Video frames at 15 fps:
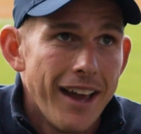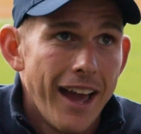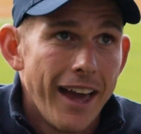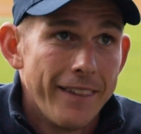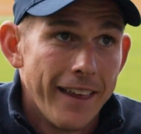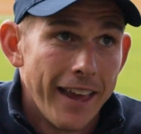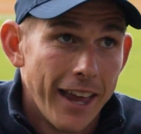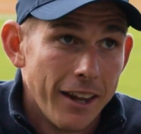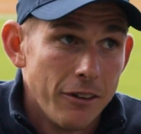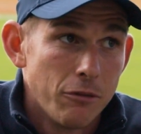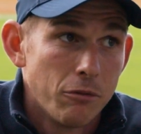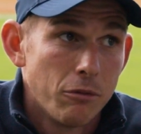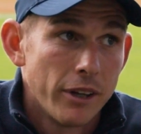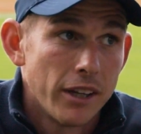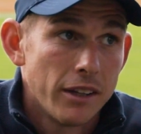And
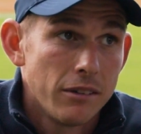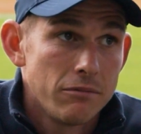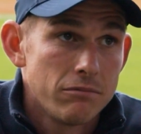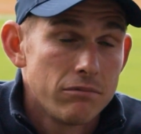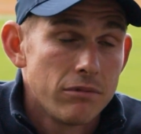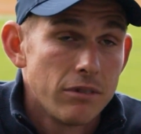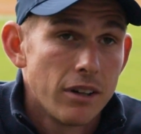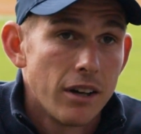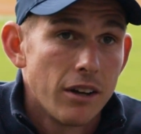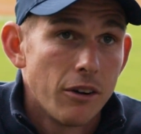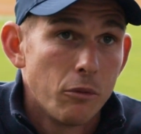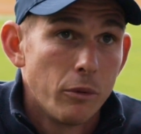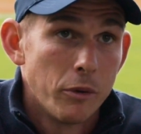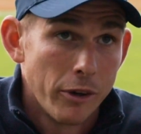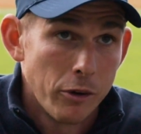then when
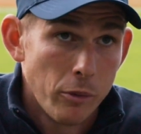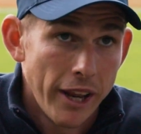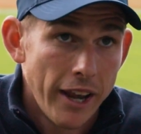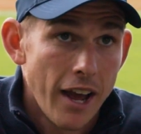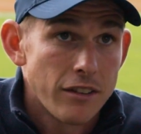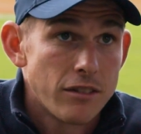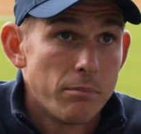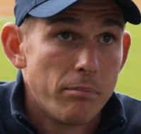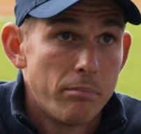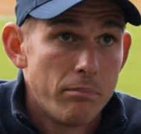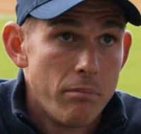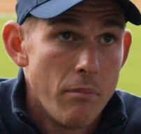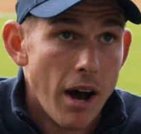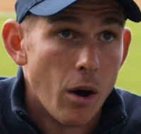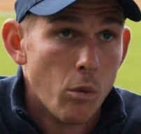we went out to
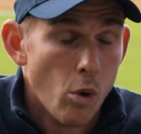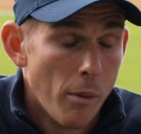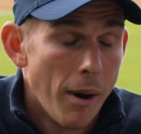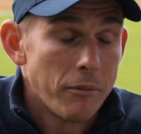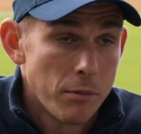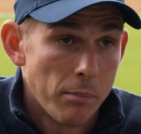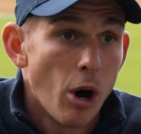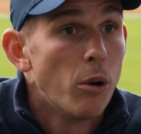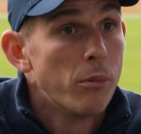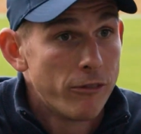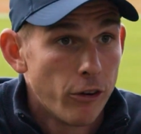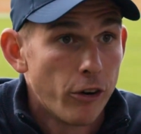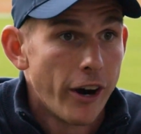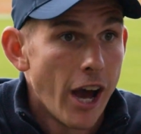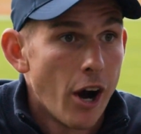warm up to bowl
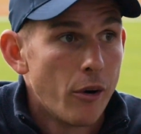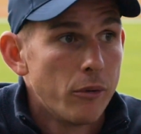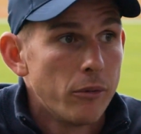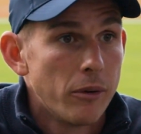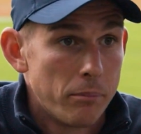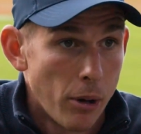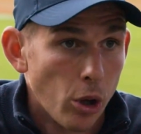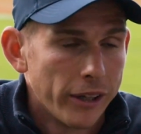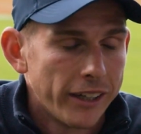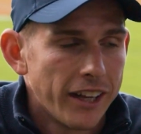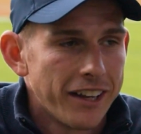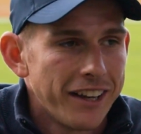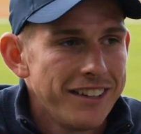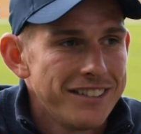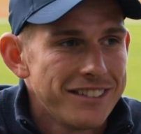before our bowling
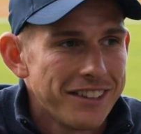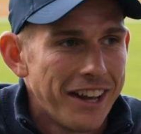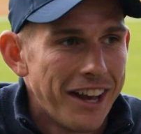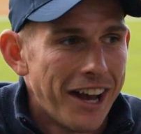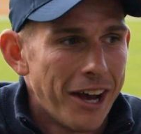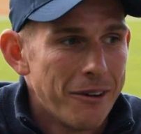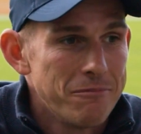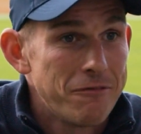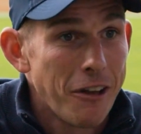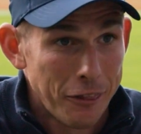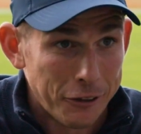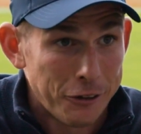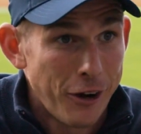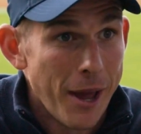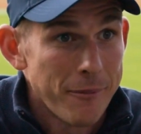innings, felt
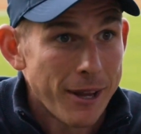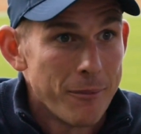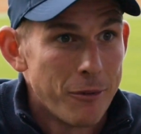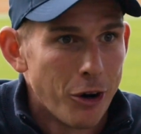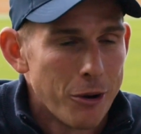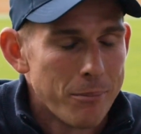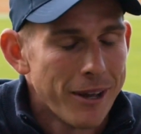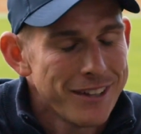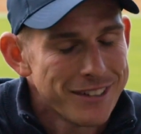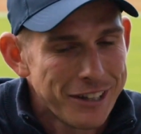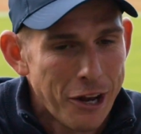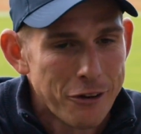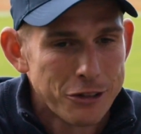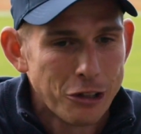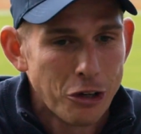the cramp come on a bit. So
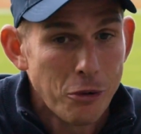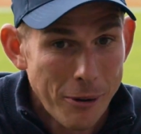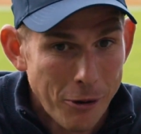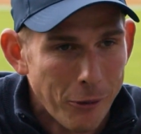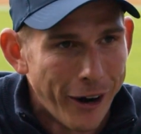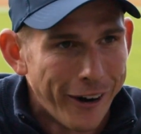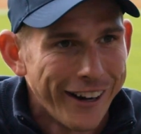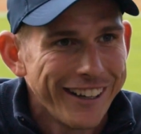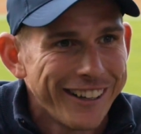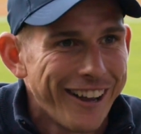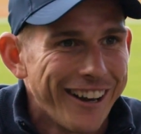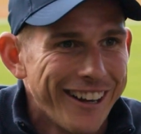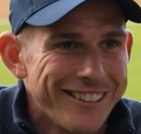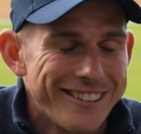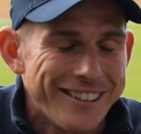that was a little bit worrying
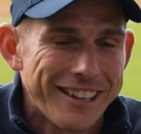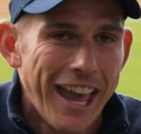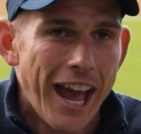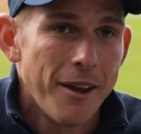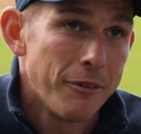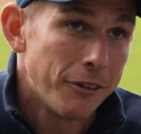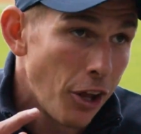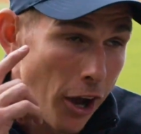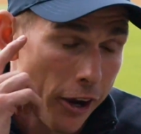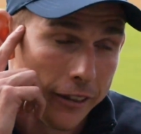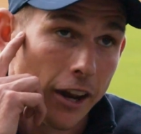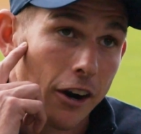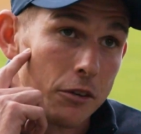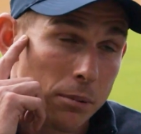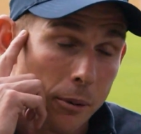going into the game, and knowing
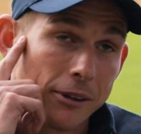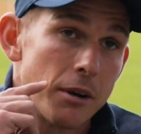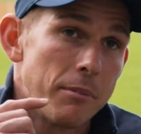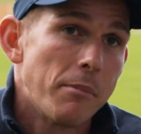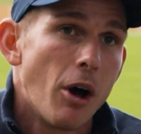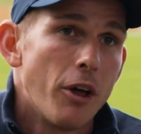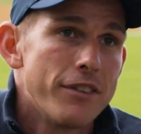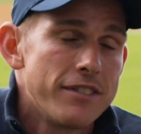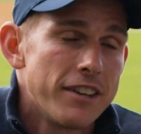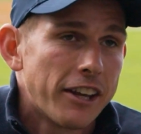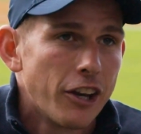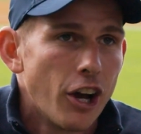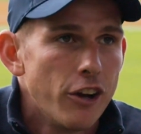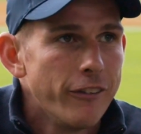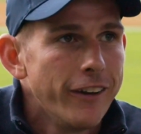that I was probably going to be bowling the
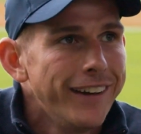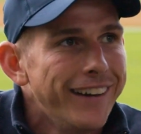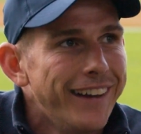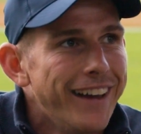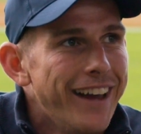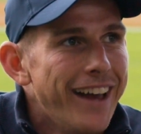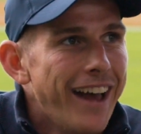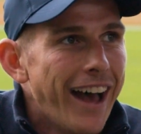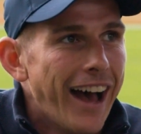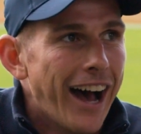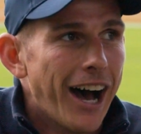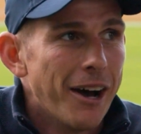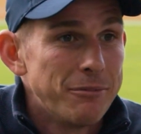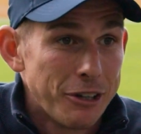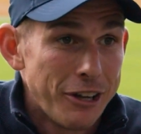second over.
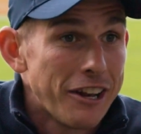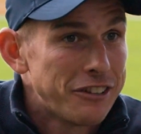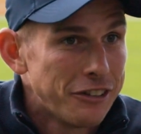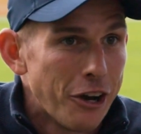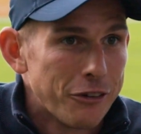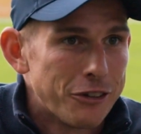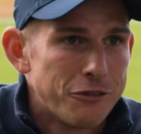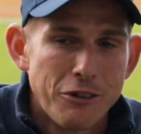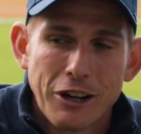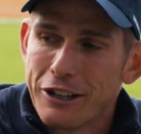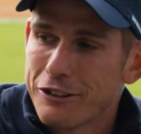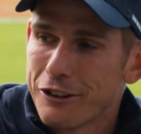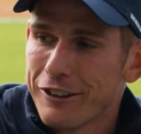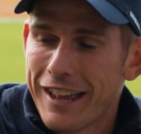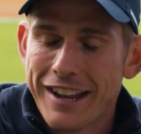Didn't actually know what to really
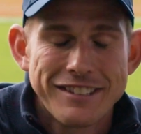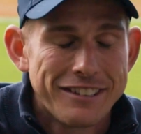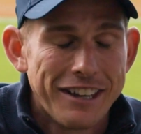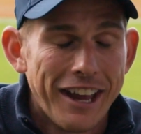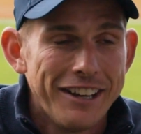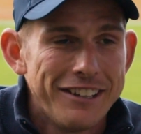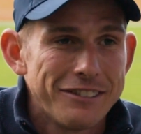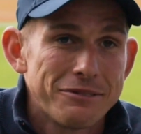do at that stage.